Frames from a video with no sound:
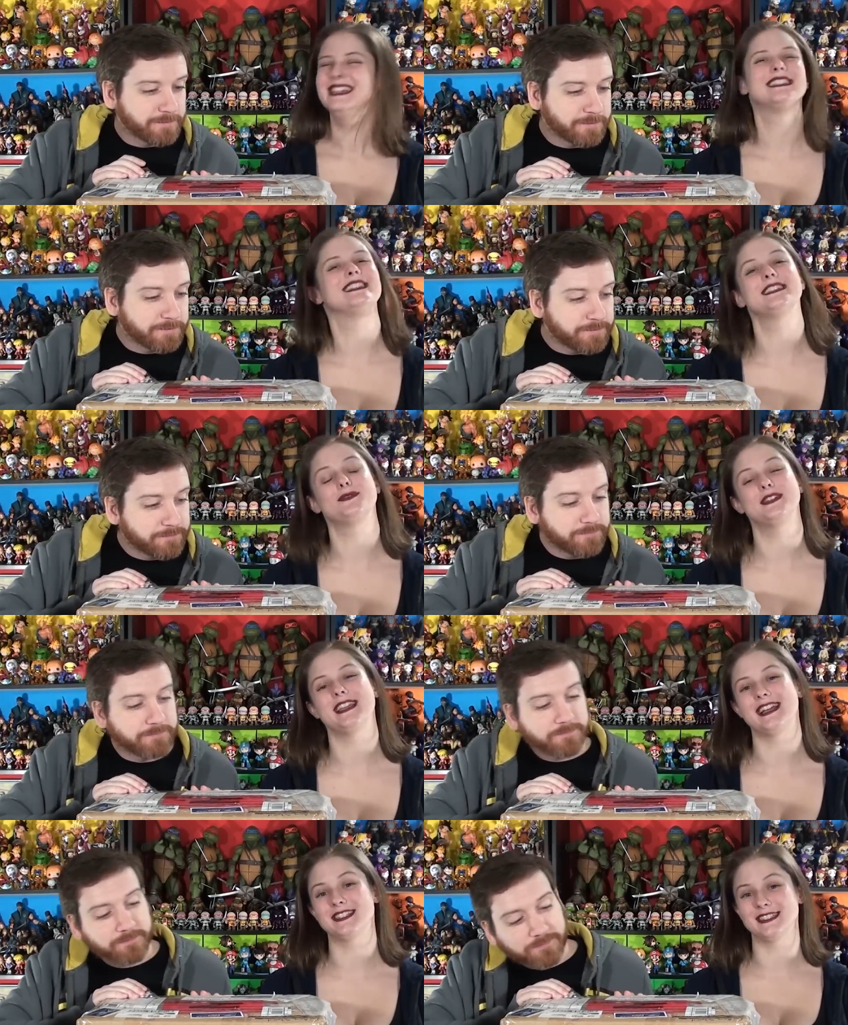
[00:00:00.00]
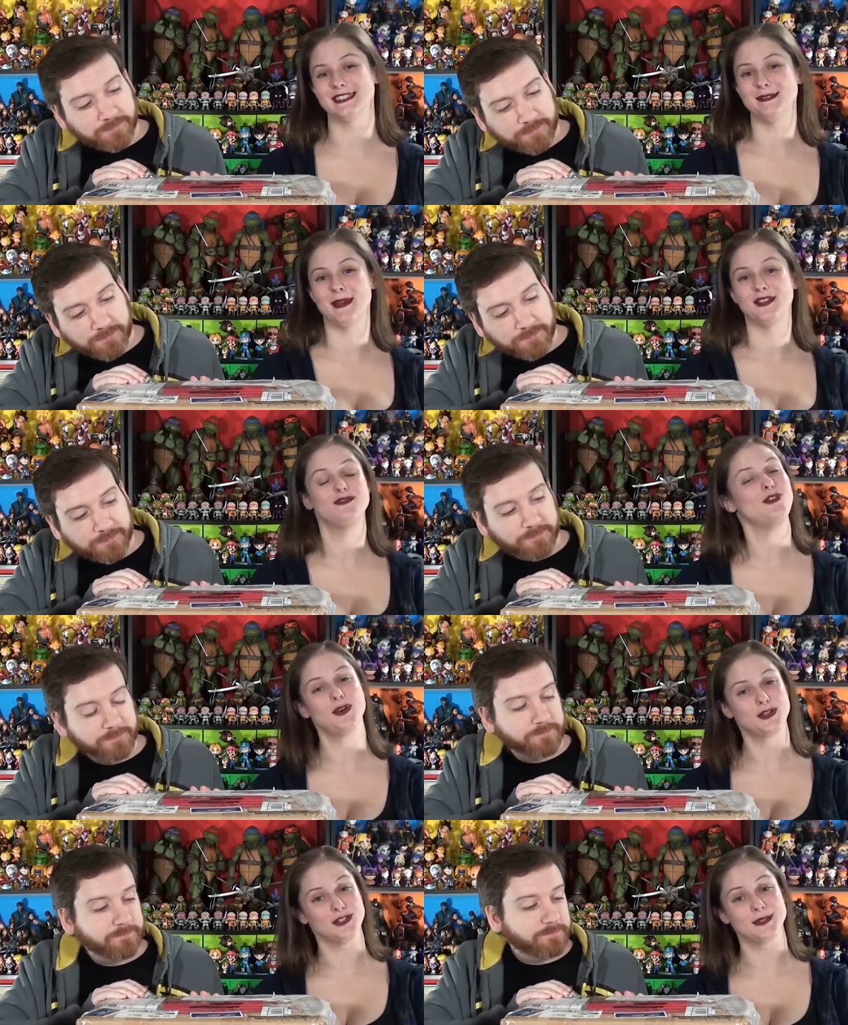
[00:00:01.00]
Speaker 1: So this was actually meant
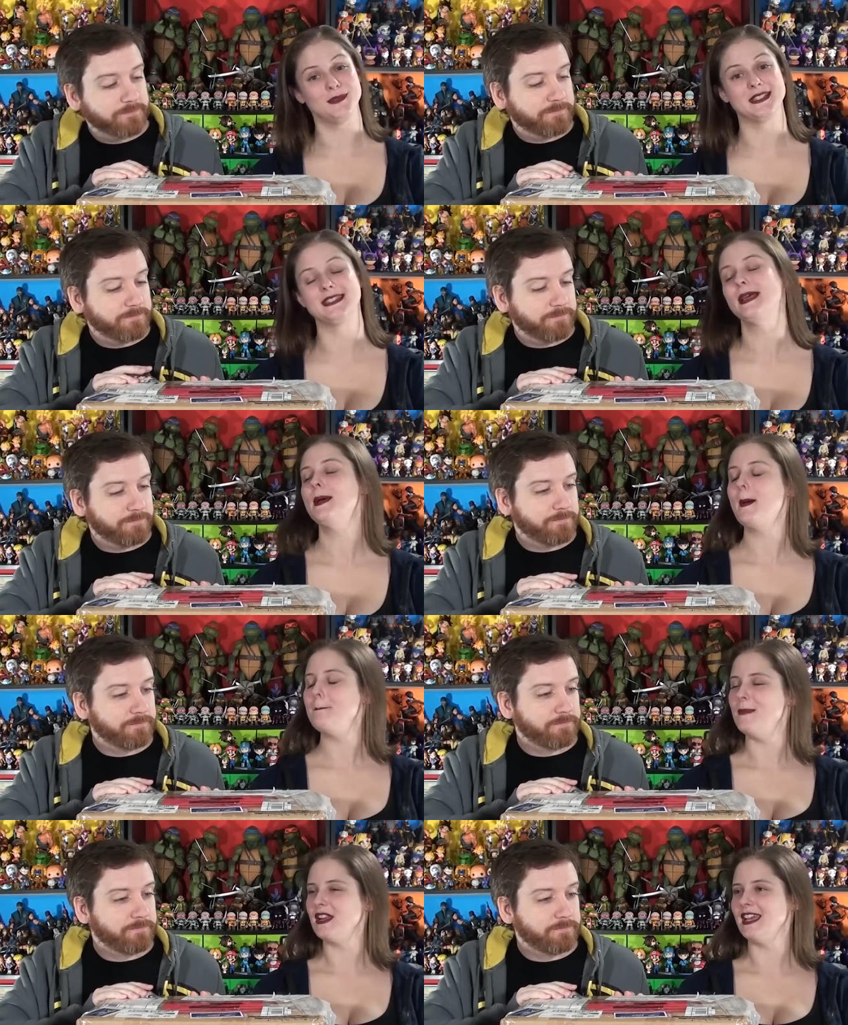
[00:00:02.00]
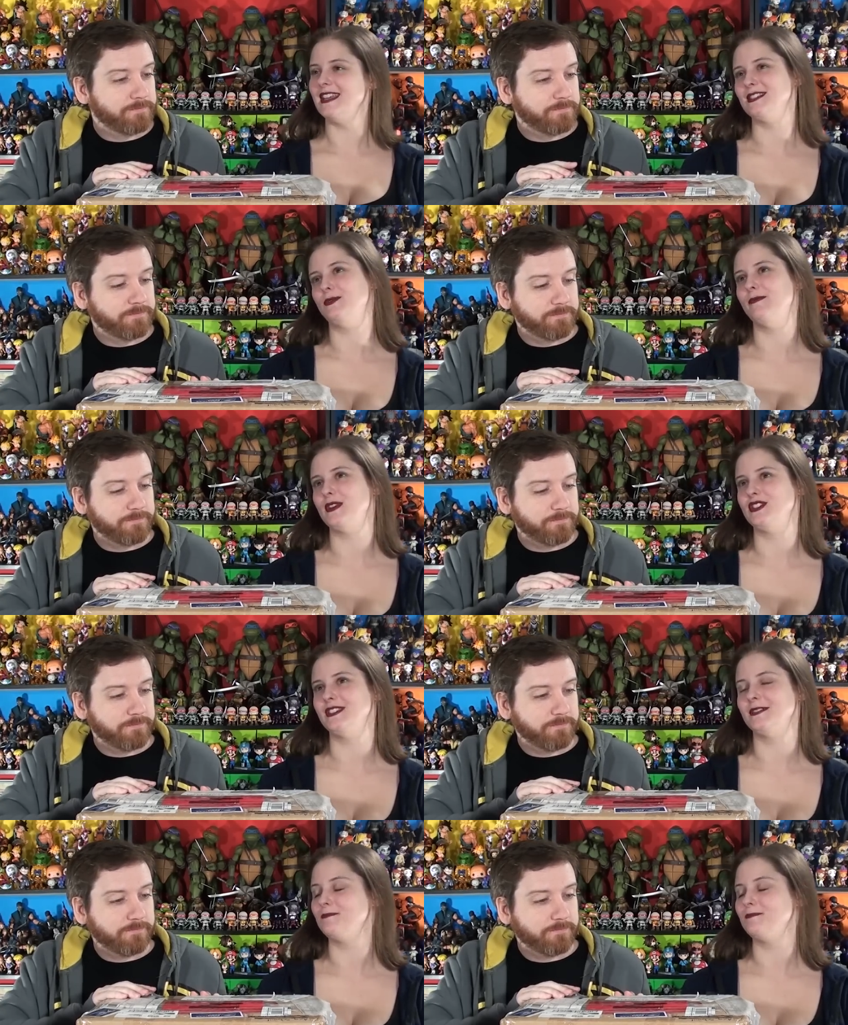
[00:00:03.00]
for Christmas, but again, as we've mentioned